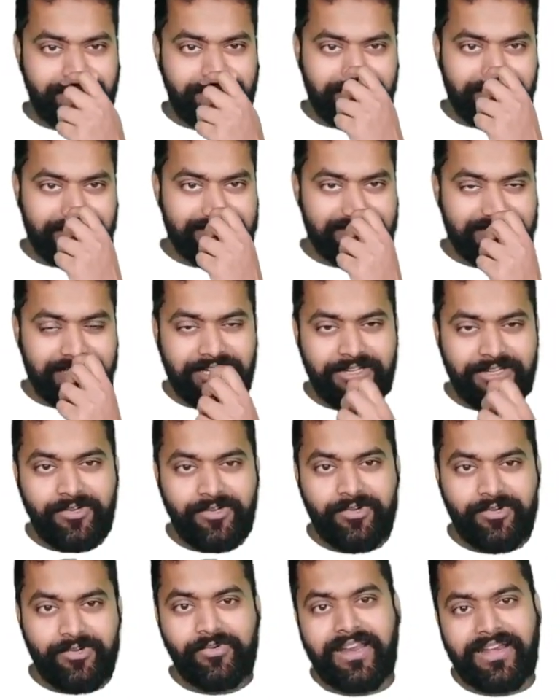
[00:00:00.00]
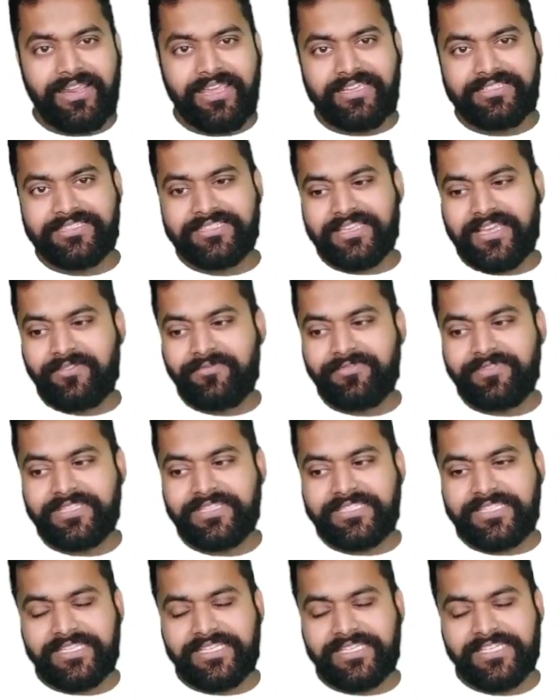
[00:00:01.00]
It's the two hour exam with
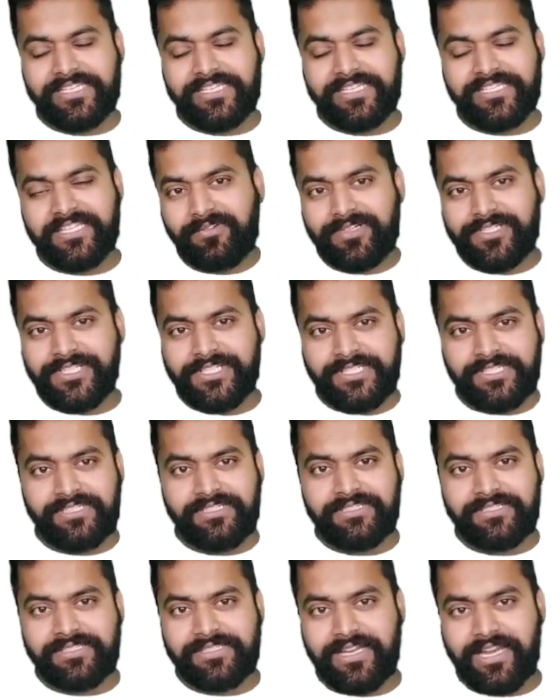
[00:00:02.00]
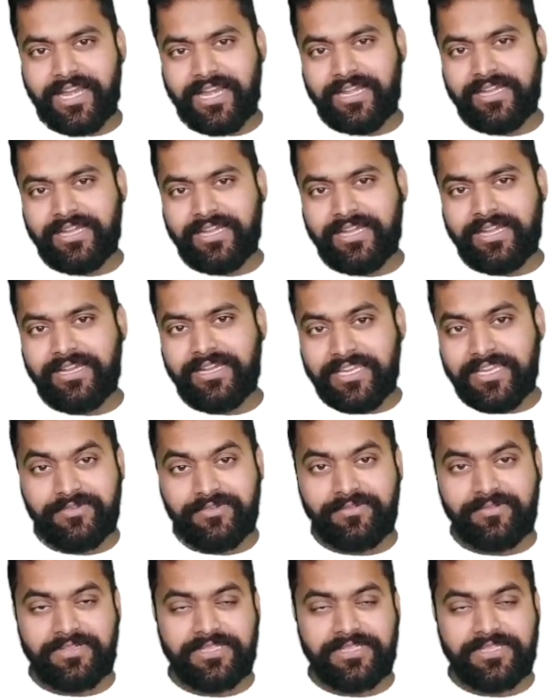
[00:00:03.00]
16 questions and each,